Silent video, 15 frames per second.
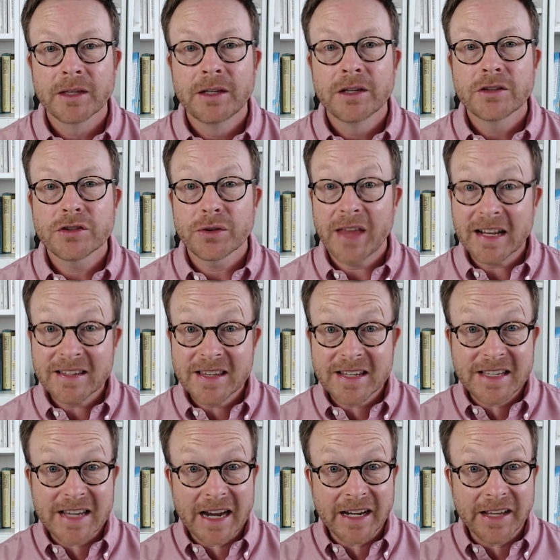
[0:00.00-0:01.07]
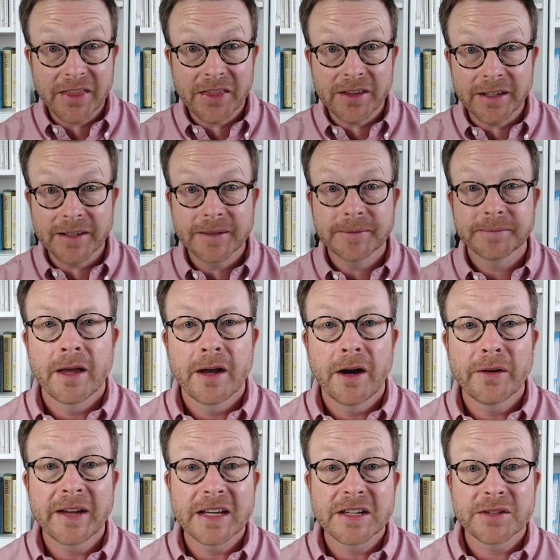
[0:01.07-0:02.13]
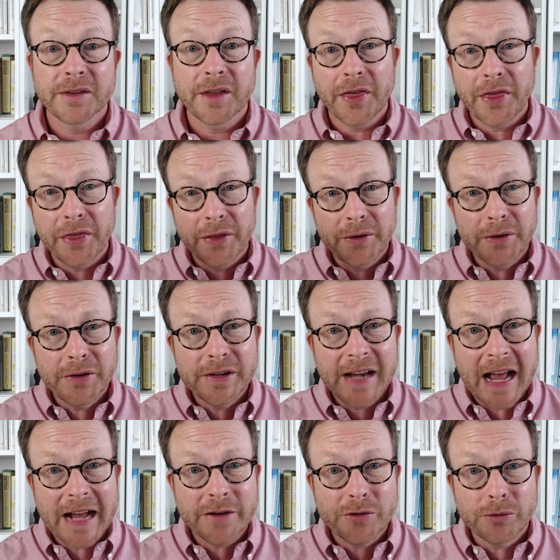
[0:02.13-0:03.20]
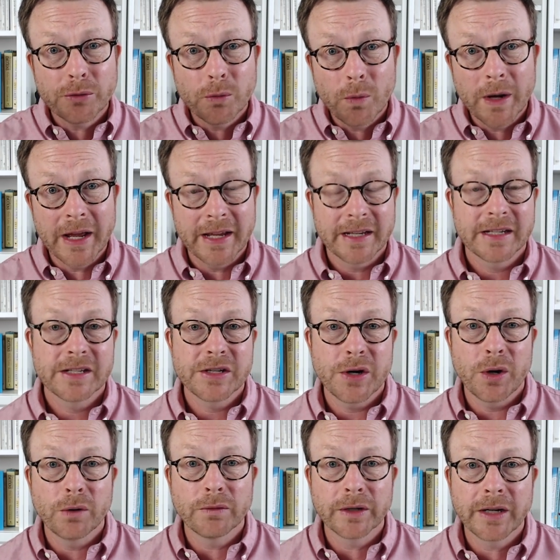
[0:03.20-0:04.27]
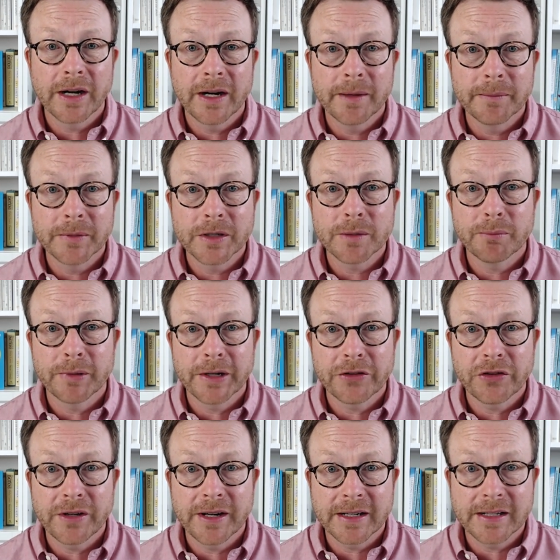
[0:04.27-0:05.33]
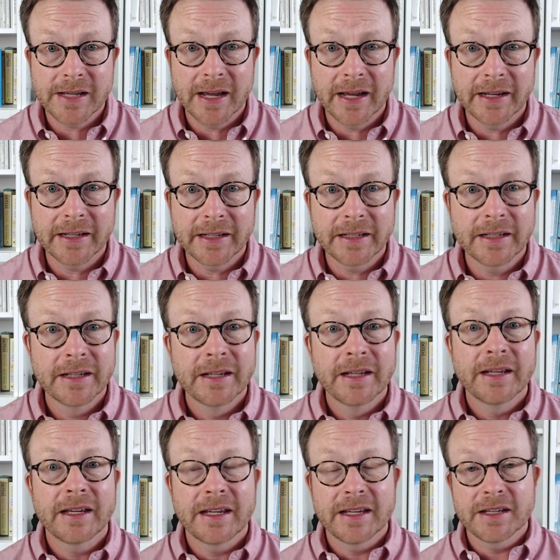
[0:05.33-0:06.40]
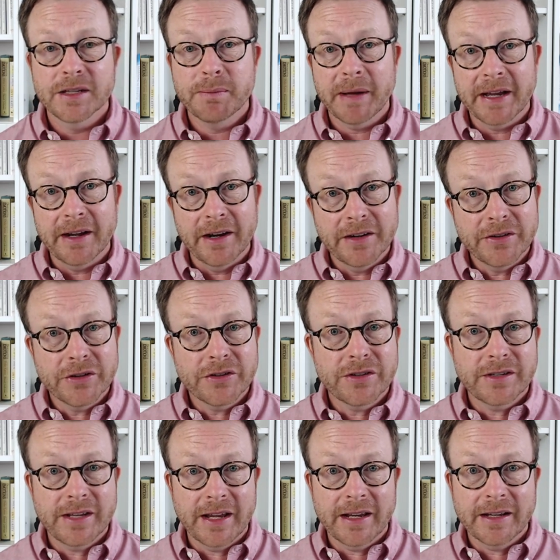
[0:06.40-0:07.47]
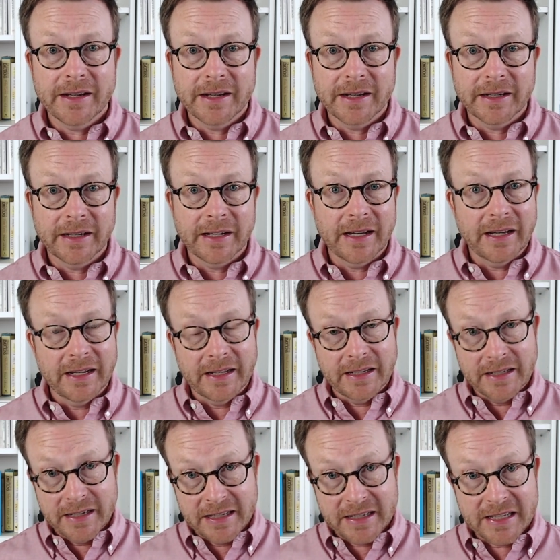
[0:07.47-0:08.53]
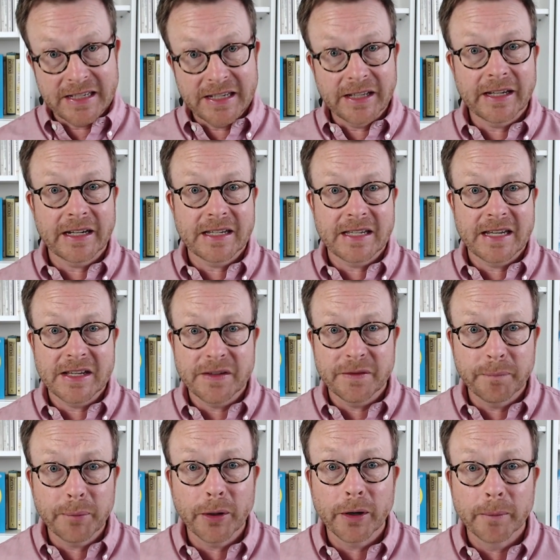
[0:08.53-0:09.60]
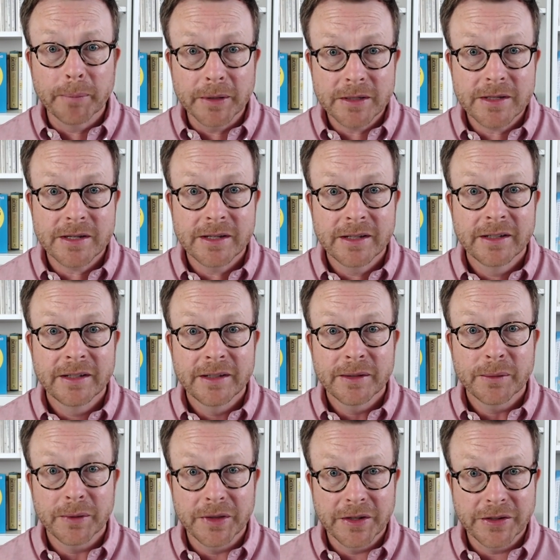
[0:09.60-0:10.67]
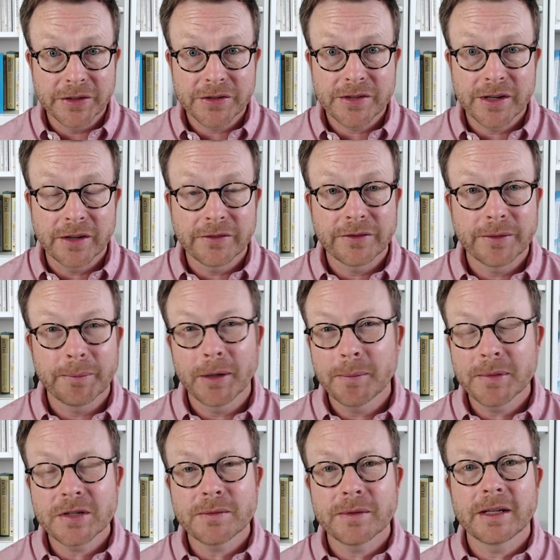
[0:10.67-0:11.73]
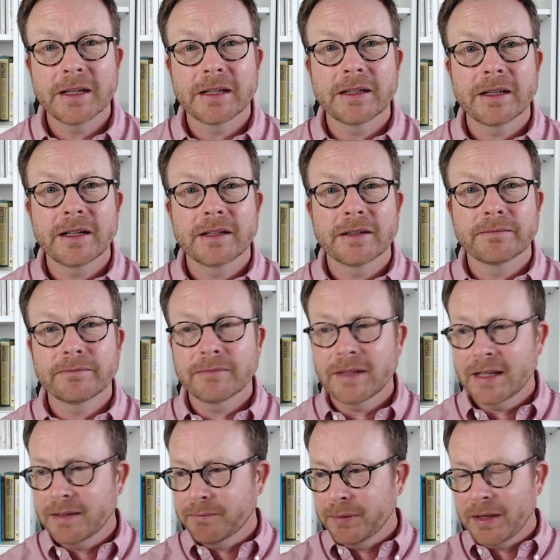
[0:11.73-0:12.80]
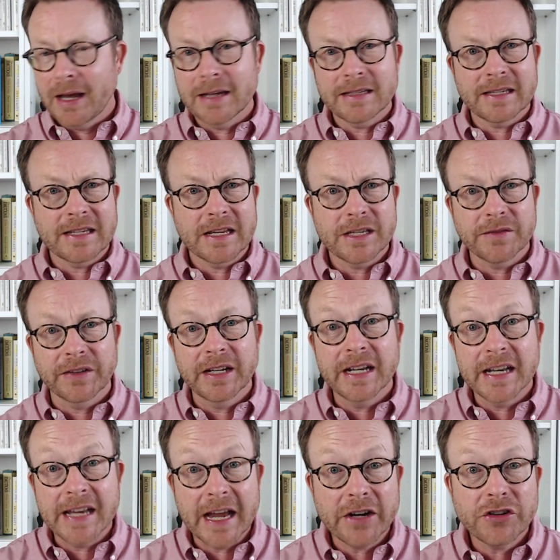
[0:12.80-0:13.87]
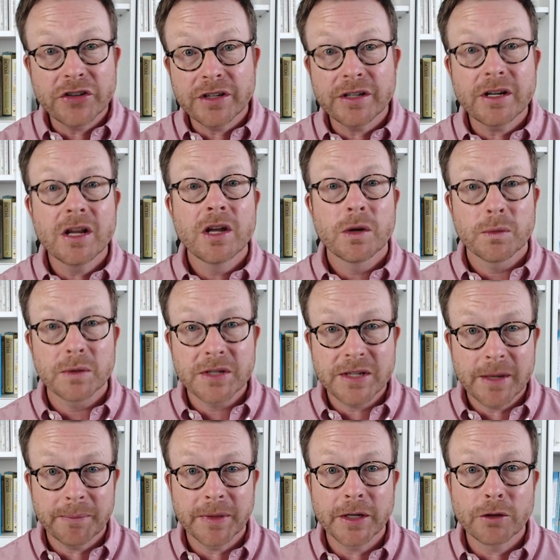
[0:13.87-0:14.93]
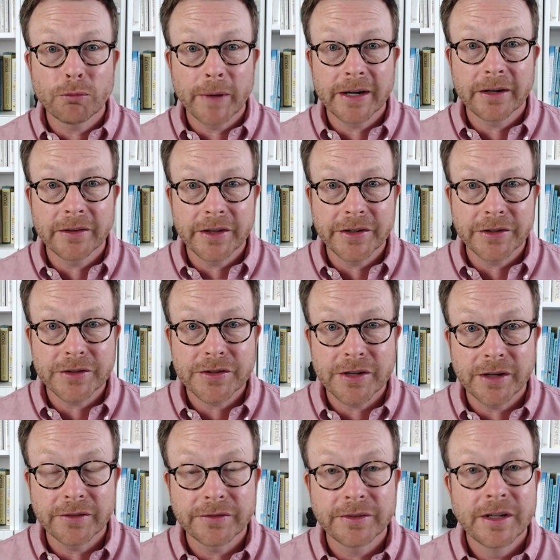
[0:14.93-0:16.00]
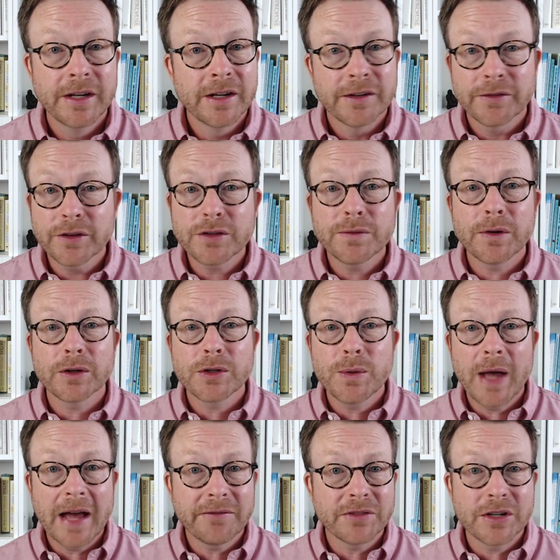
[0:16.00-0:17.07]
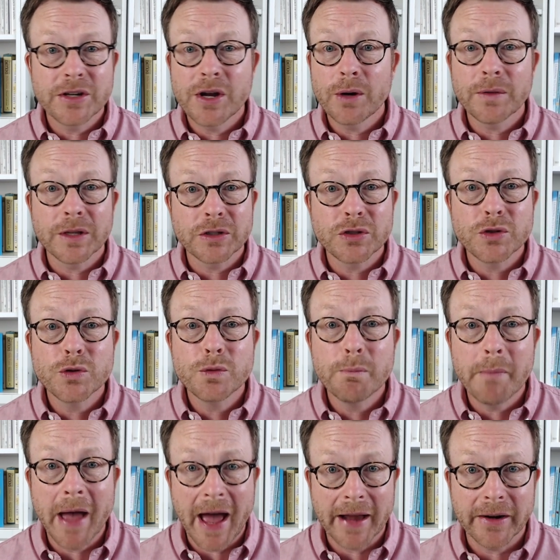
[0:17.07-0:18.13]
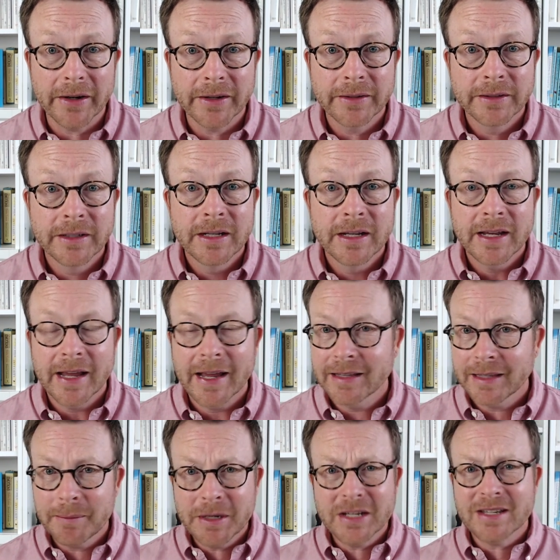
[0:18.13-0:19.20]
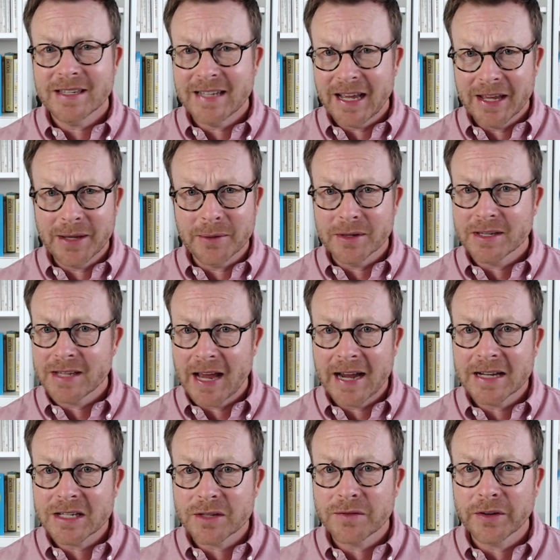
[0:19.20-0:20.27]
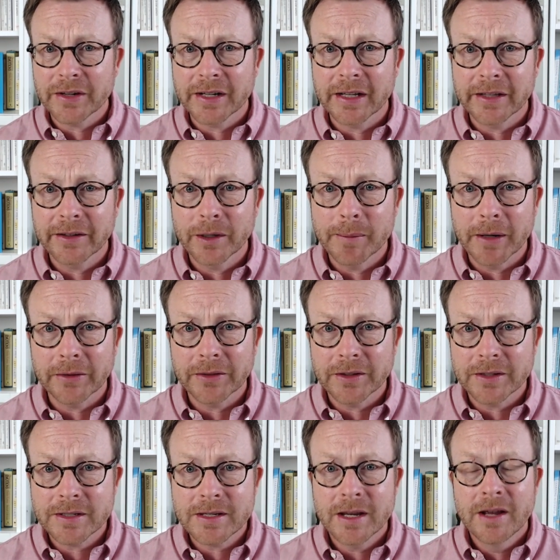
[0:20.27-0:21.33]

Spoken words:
So that's the second thing. Okay, so the third natural way to overcome depression and anxiety is by understanding and instilling a sense of purpose within yourself. Purpose implies a sense of connection with something greater than yourself. First of all, you have to know that you matter. And let me just tell you, the science is very clear about this.